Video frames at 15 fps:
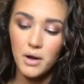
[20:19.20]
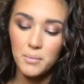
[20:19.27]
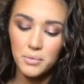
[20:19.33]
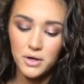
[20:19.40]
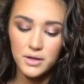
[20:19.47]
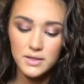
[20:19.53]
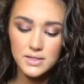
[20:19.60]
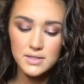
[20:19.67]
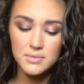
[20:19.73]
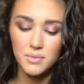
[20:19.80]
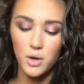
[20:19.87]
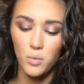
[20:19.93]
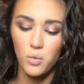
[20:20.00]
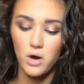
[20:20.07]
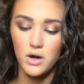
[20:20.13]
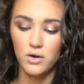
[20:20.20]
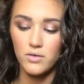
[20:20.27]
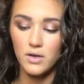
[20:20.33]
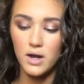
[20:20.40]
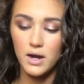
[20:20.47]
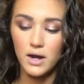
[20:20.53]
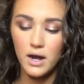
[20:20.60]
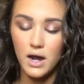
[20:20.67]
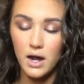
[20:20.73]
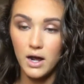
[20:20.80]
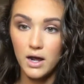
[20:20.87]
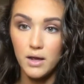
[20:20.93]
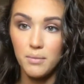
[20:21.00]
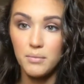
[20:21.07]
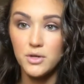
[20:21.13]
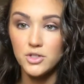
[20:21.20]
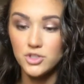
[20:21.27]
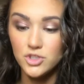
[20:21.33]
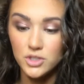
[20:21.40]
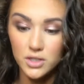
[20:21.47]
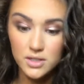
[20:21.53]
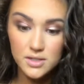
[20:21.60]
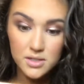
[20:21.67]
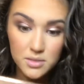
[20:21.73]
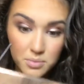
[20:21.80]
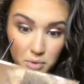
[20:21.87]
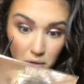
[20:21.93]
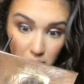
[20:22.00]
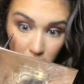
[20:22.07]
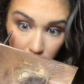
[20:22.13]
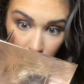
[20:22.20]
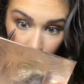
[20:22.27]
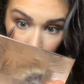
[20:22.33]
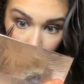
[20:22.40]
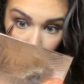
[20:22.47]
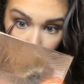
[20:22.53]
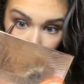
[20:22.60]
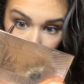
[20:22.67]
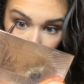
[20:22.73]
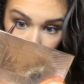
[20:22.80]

putting this in my waterline, I'm just putting it